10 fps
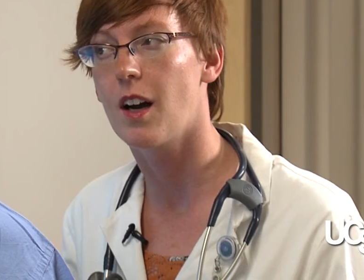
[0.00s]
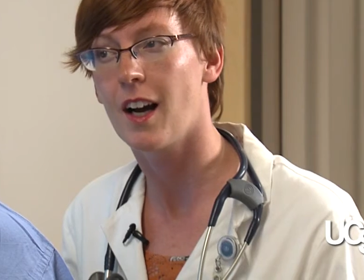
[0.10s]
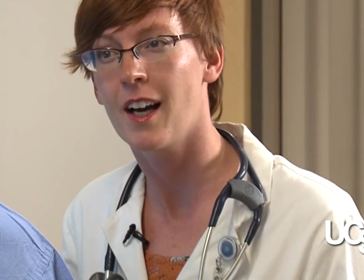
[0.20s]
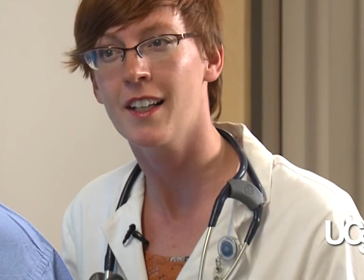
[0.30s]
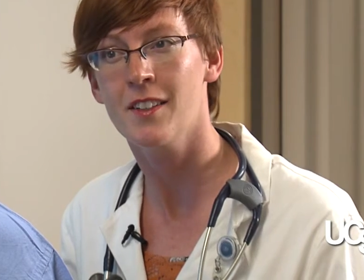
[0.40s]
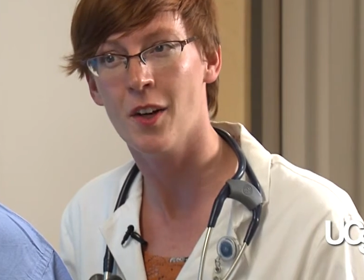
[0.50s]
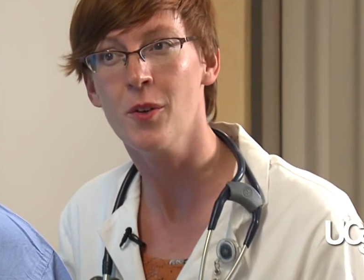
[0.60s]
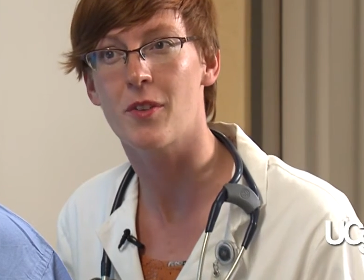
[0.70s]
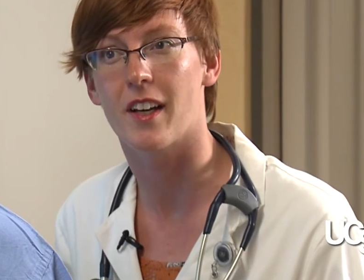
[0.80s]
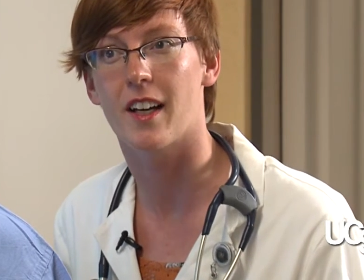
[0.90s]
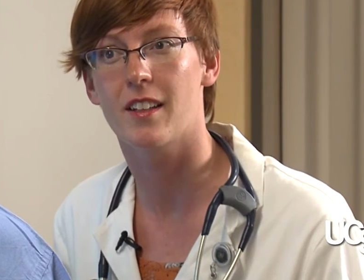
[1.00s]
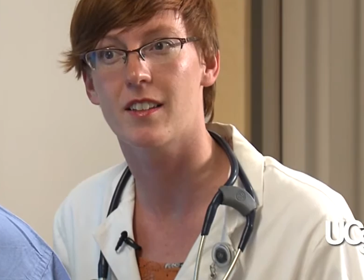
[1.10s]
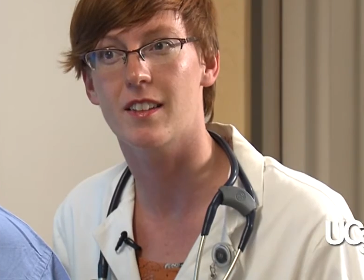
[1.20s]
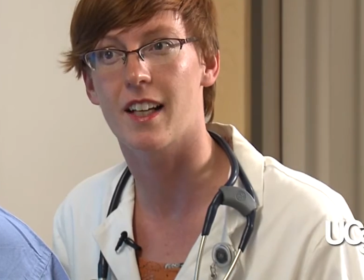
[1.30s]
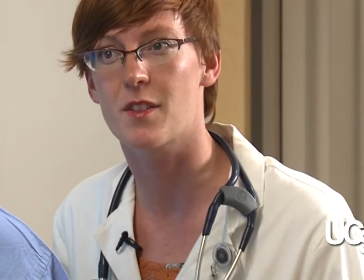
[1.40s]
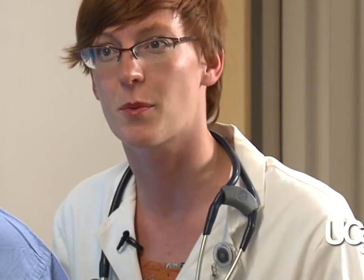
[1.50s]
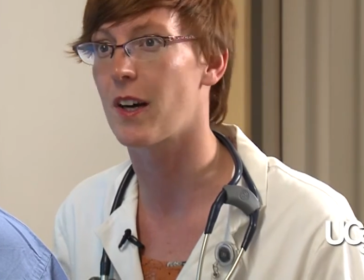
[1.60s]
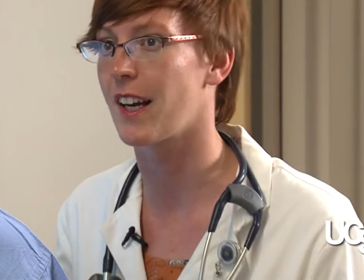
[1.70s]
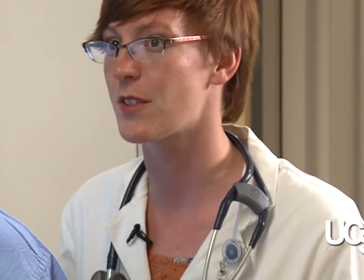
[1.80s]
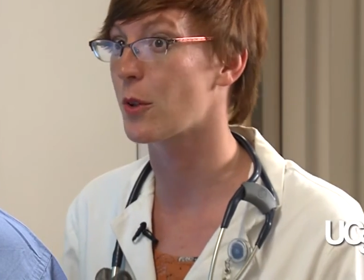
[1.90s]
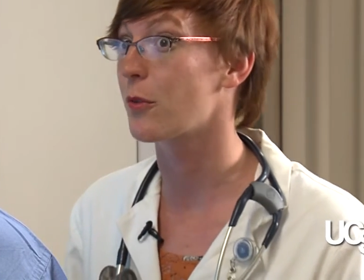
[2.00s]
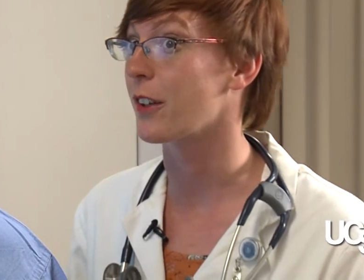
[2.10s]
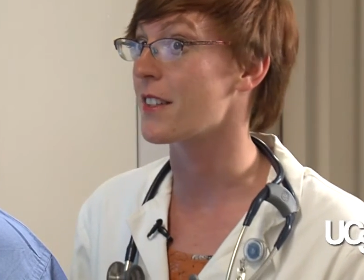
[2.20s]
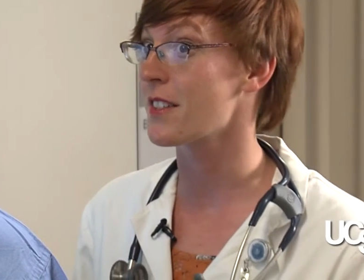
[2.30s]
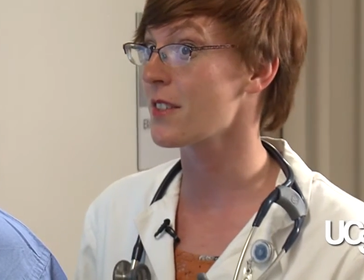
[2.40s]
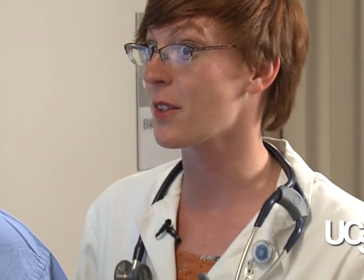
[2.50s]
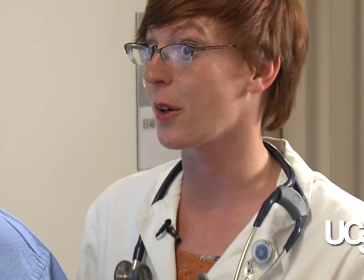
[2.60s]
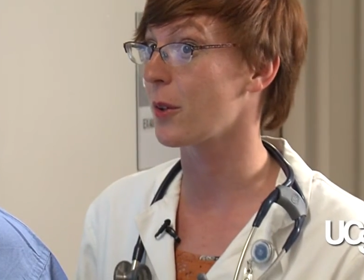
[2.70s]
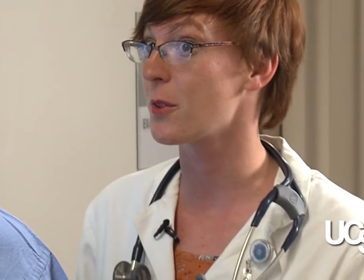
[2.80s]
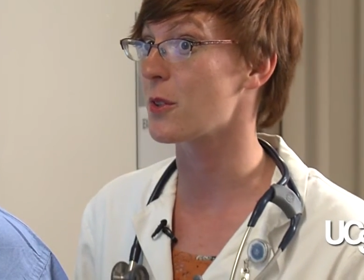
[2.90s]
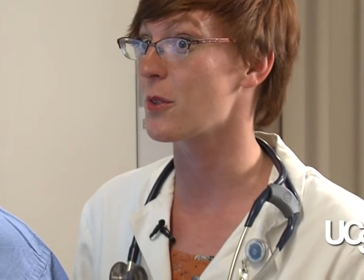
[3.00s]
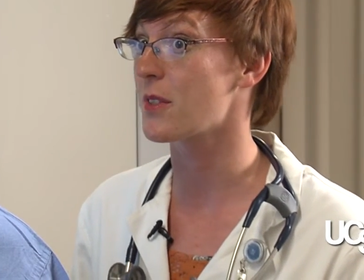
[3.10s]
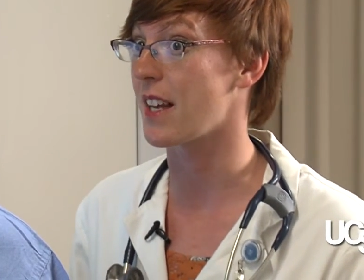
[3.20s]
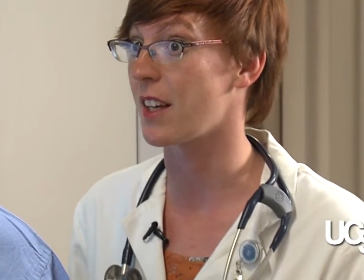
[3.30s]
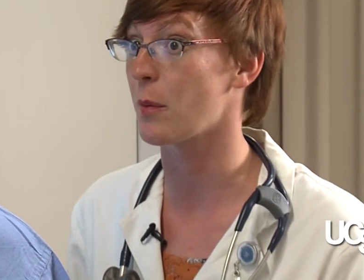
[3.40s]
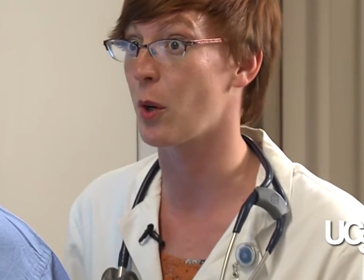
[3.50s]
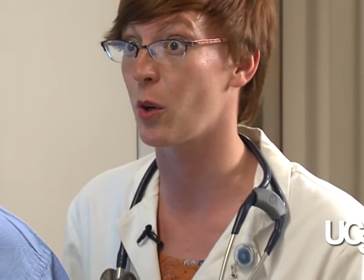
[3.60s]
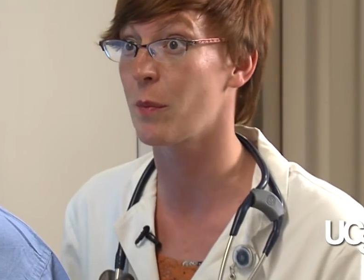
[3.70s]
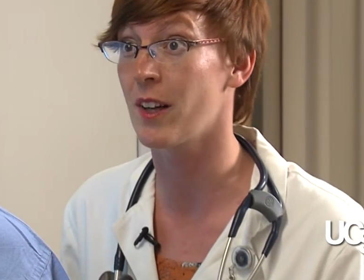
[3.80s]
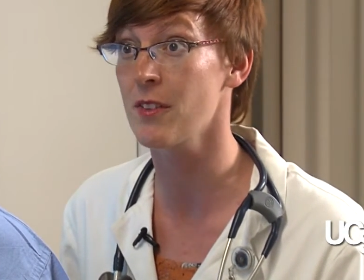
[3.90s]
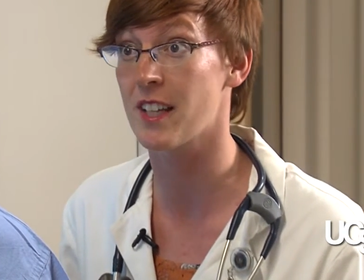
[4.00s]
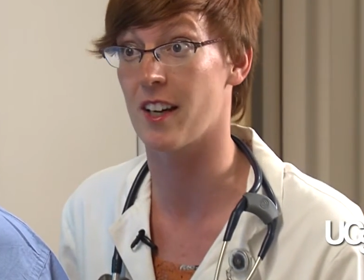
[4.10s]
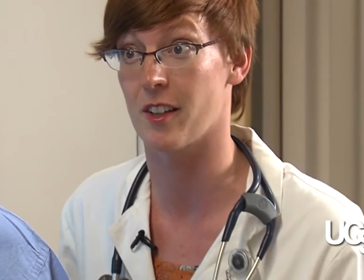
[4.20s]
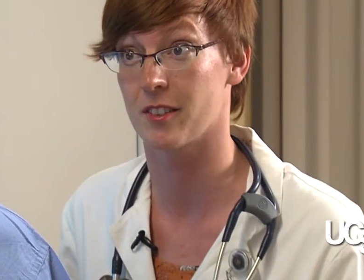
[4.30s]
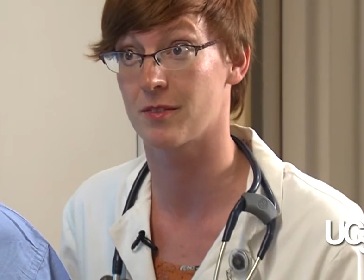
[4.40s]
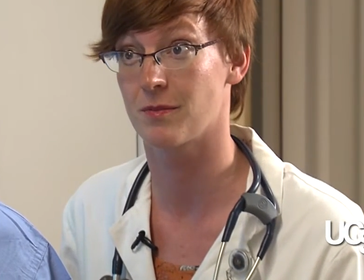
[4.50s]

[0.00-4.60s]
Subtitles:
I know that. That's why I told Francisco to set up home health care.